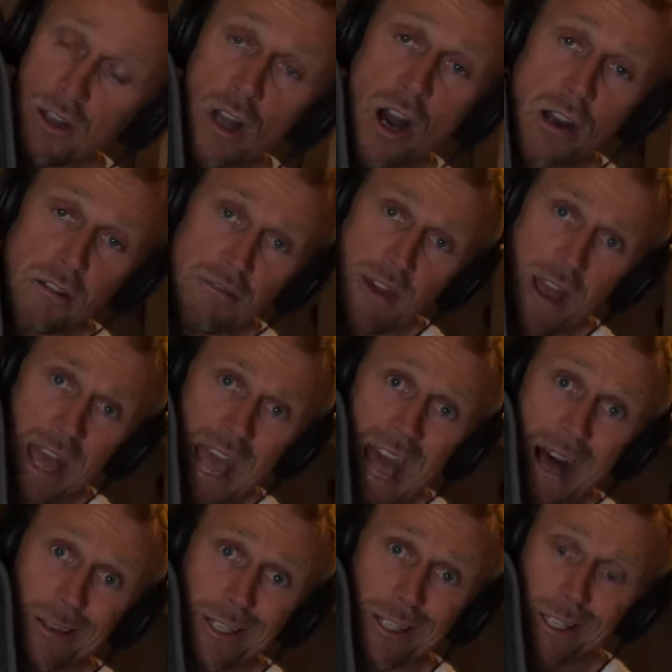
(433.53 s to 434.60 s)
kind of
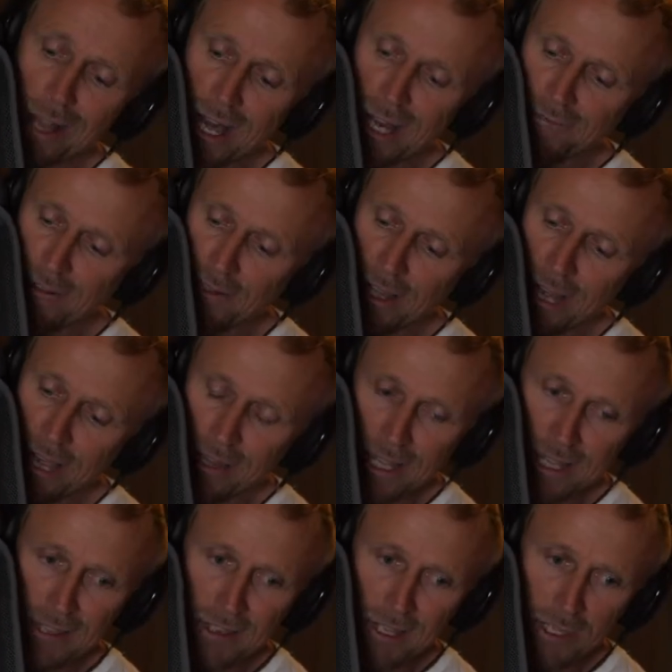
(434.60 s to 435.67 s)
outside, if you like,
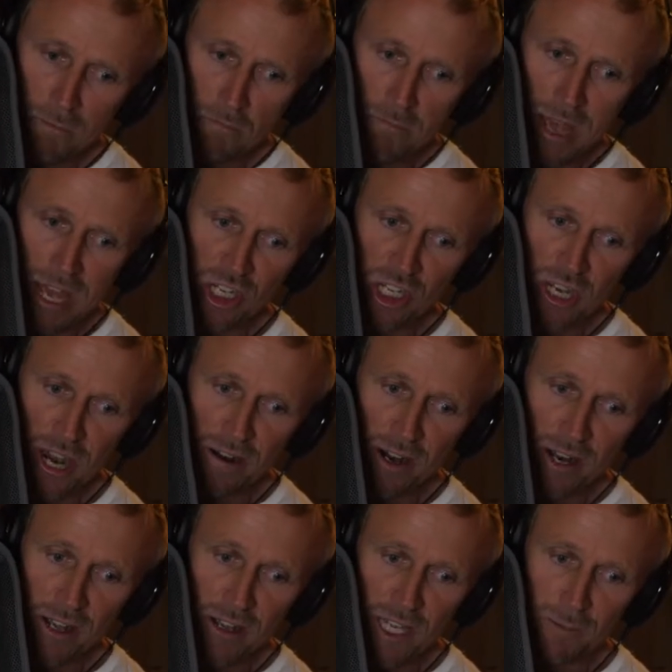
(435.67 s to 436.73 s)
like in this mesh
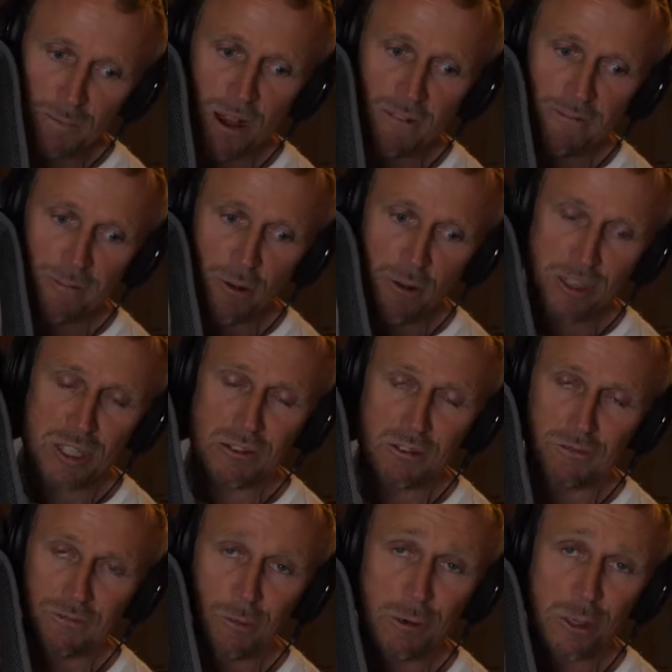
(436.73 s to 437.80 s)
area is my first
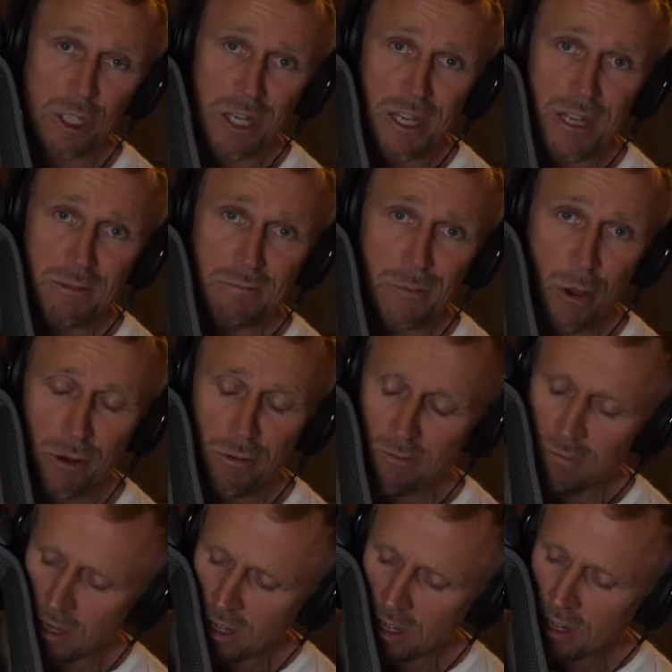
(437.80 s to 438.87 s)
four G
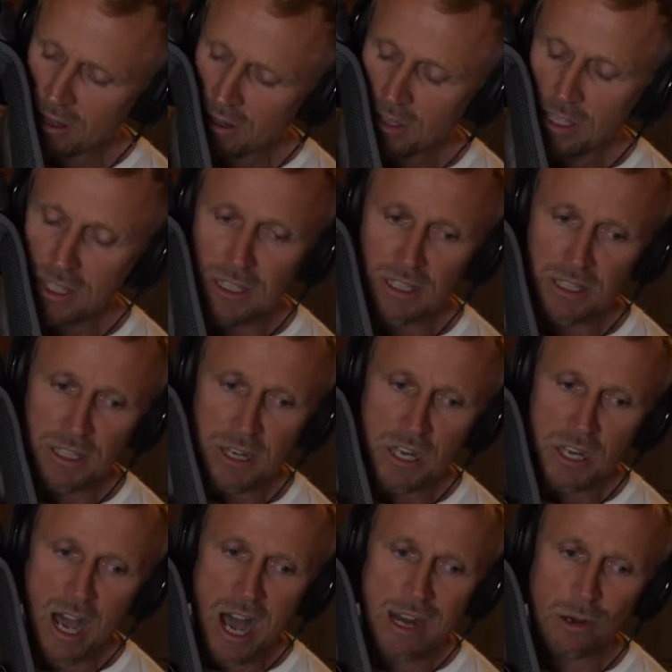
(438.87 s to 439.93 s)
modem. This is the
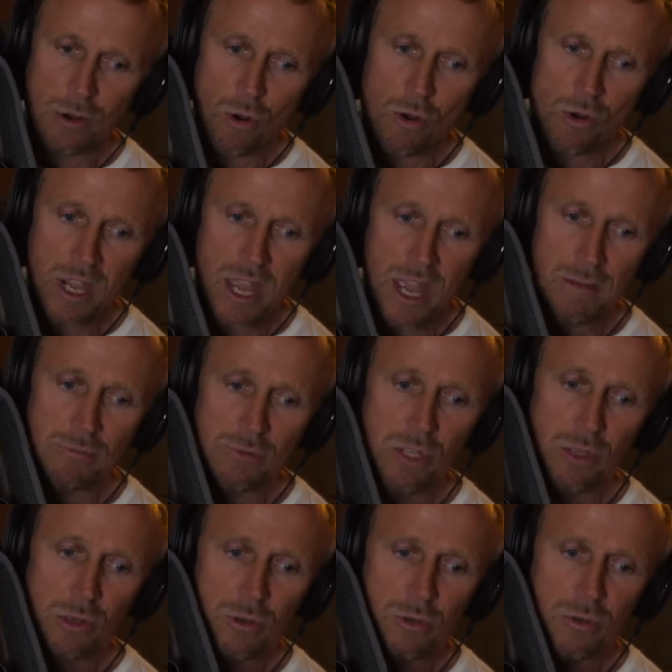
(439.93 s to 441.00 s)
Nighthawk M
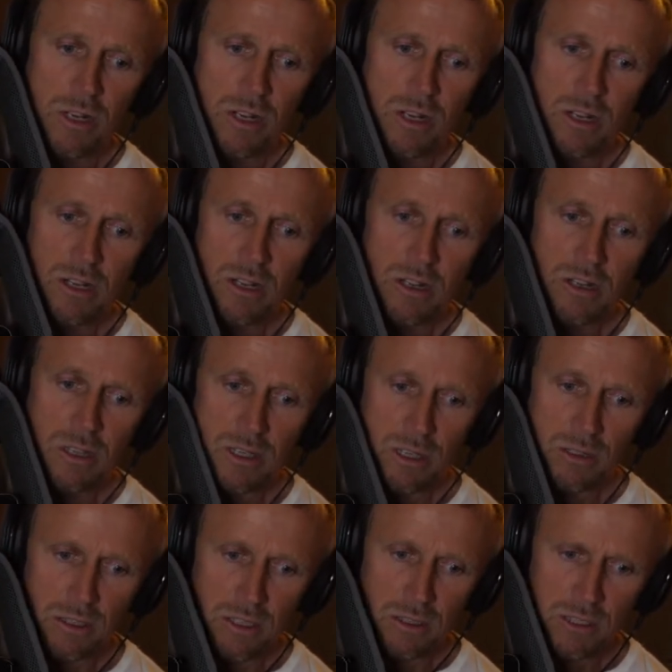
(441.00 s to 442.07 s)
two. It's,
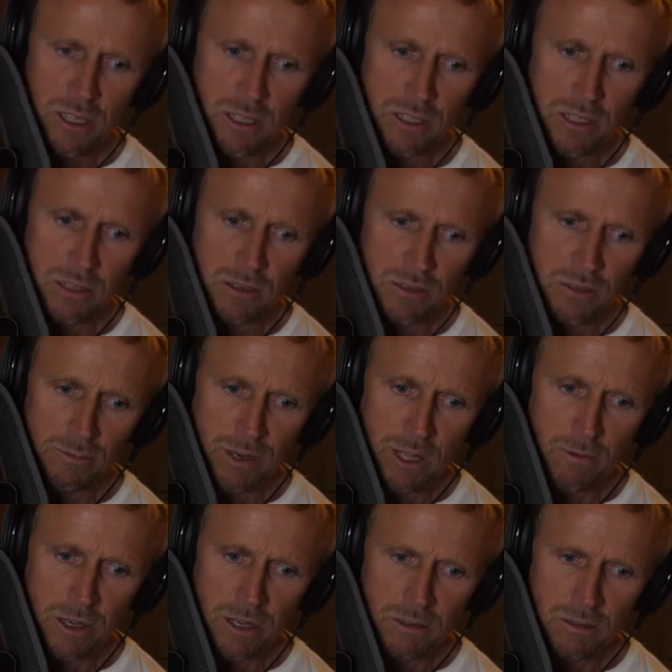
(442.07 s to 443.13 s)
it looks like it's on too, by
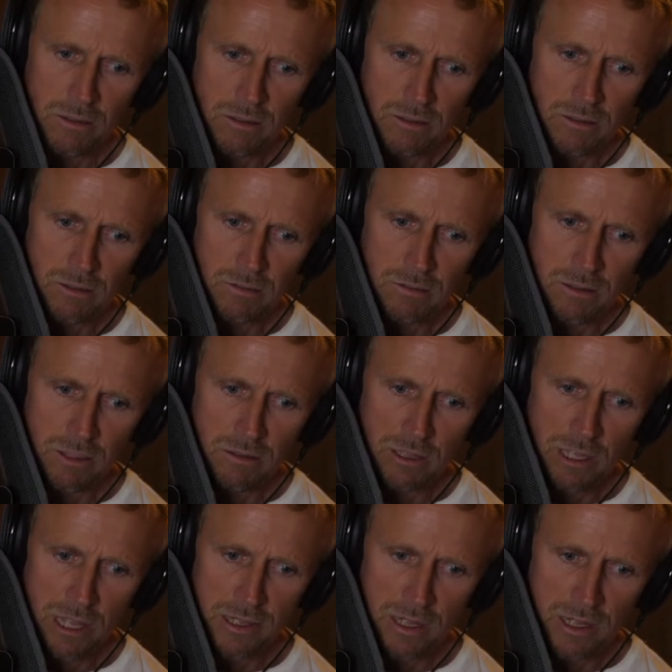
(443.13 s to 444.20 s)
the way. Is there
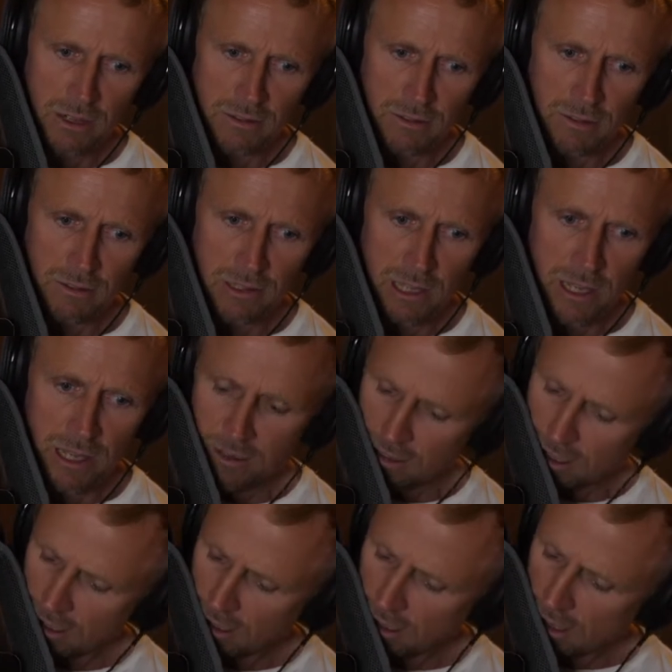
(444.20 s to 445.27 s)
a light there? I thought there was a light
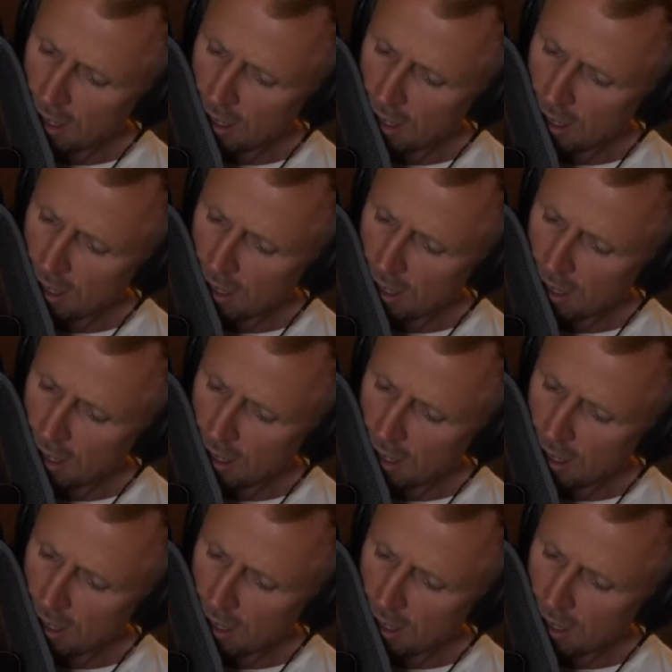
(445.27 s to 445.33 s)
on there.